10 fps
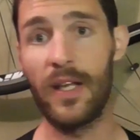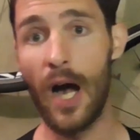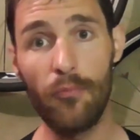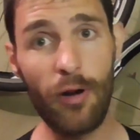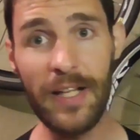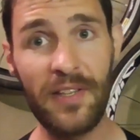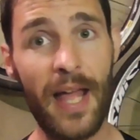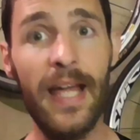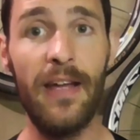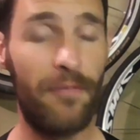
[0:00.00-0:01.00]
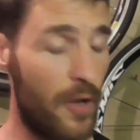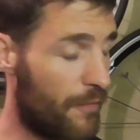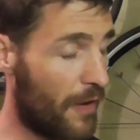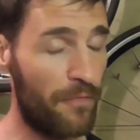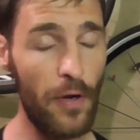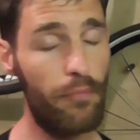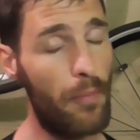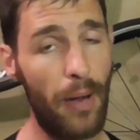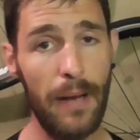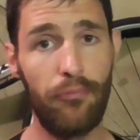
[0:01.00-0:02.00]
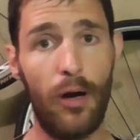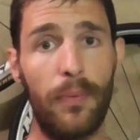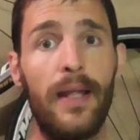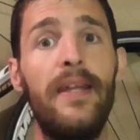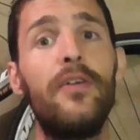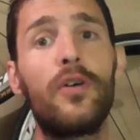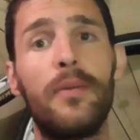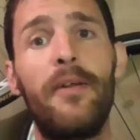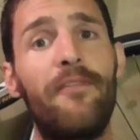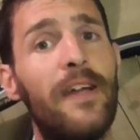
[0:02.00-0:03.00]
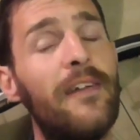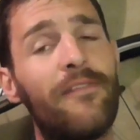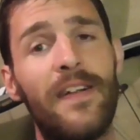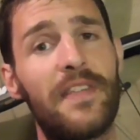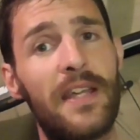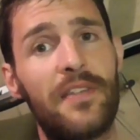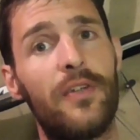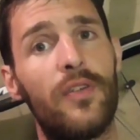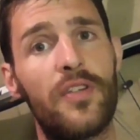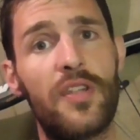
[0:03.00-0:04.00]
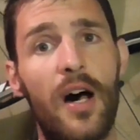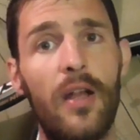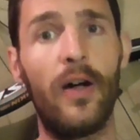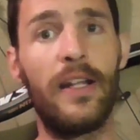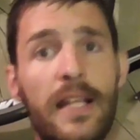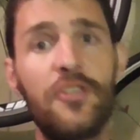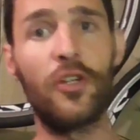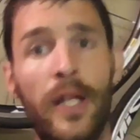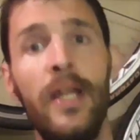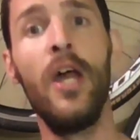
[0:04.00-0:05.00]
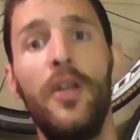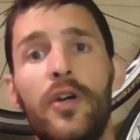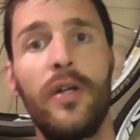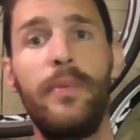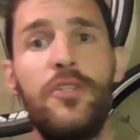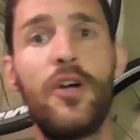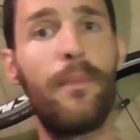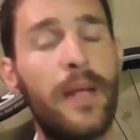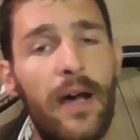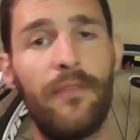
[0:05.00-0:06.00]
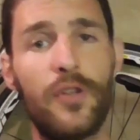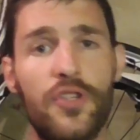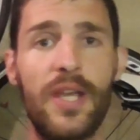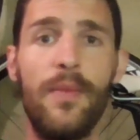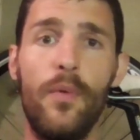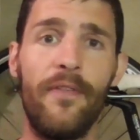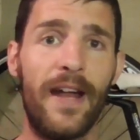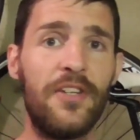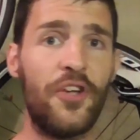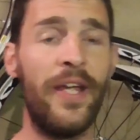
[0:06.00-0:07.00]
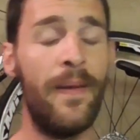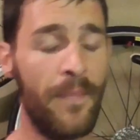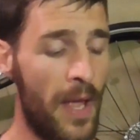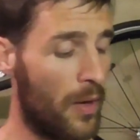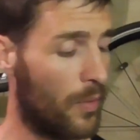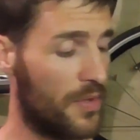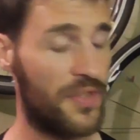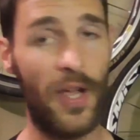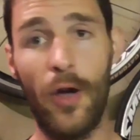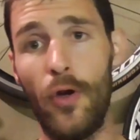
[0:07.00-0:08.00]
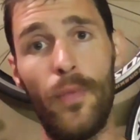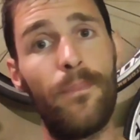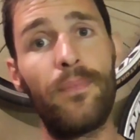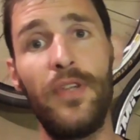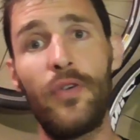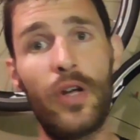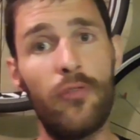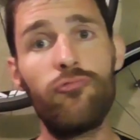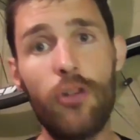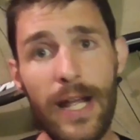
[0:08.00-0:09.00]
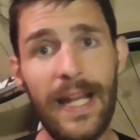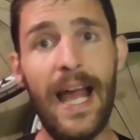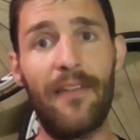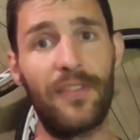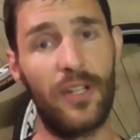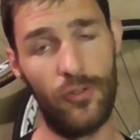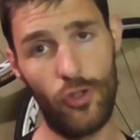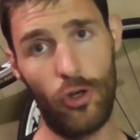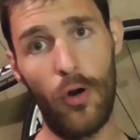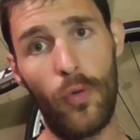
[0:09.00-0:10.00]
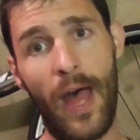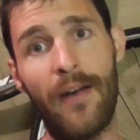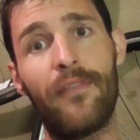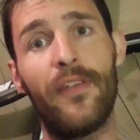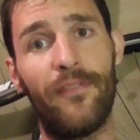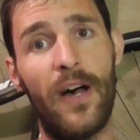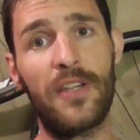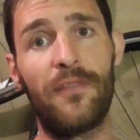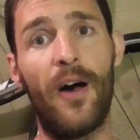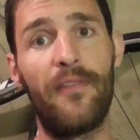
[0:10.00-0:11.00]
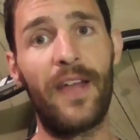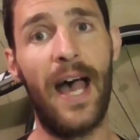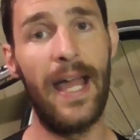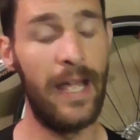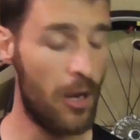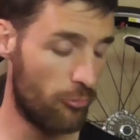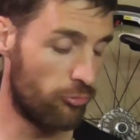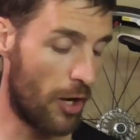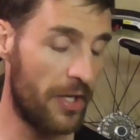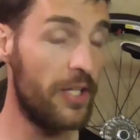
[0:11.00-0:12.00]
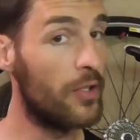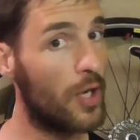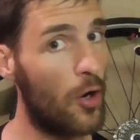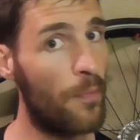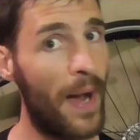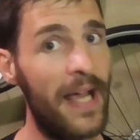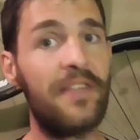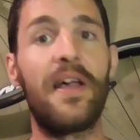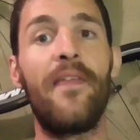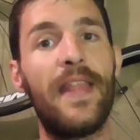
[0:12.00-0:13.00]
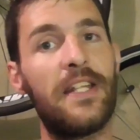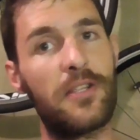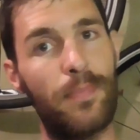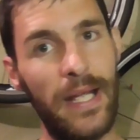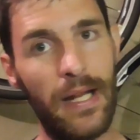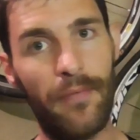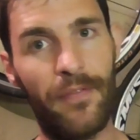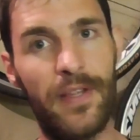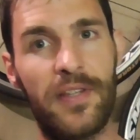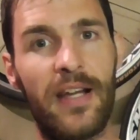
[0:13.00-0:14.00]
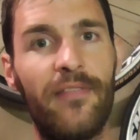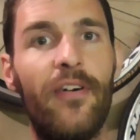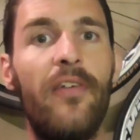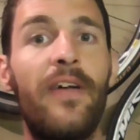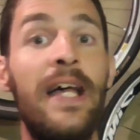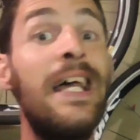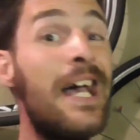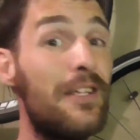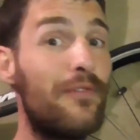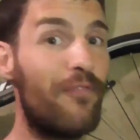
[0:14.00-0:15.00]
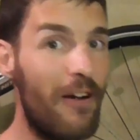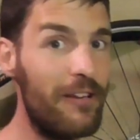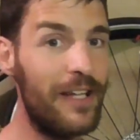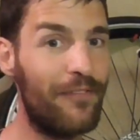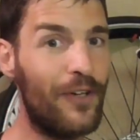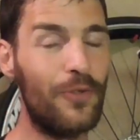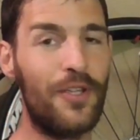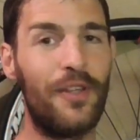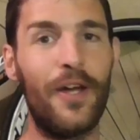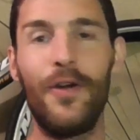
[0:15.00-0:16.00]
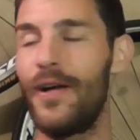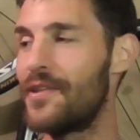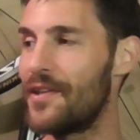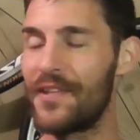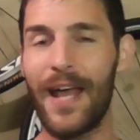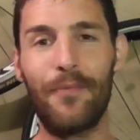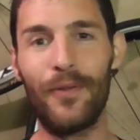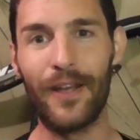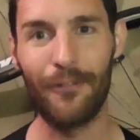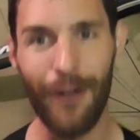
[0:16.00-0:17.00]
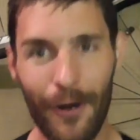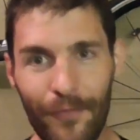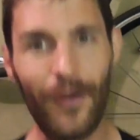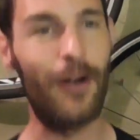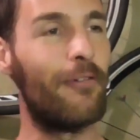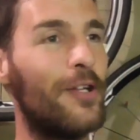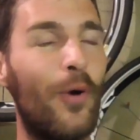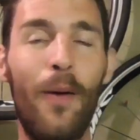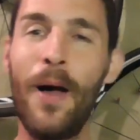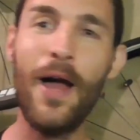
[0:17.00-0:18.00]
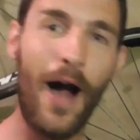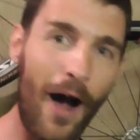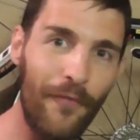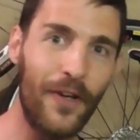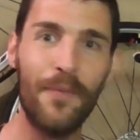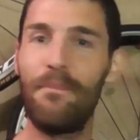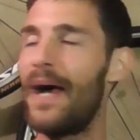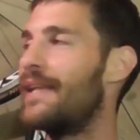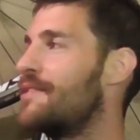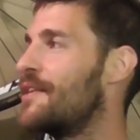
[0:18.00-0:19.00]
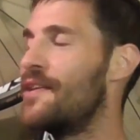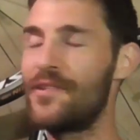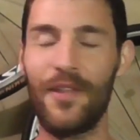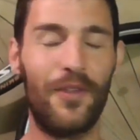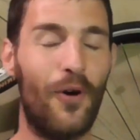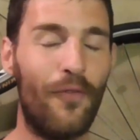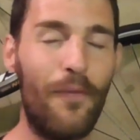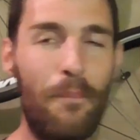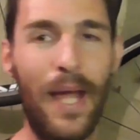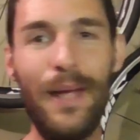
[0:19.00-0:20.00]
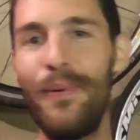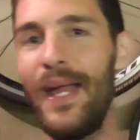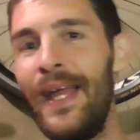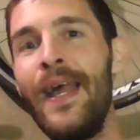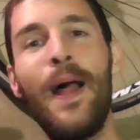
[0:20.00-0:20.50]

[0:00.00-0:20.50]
come race day, if you prepared properly, you're going to be feeling fantastic on the start line. Literally, you're going to be jumping out of your skin with energy. So you're going to really have to control that for the first 5k, run at your goal pace, and then speed up for the second 5k. It's very difficult to do, as I said, with the crowd firing you up, other competitors, the thought of a PB,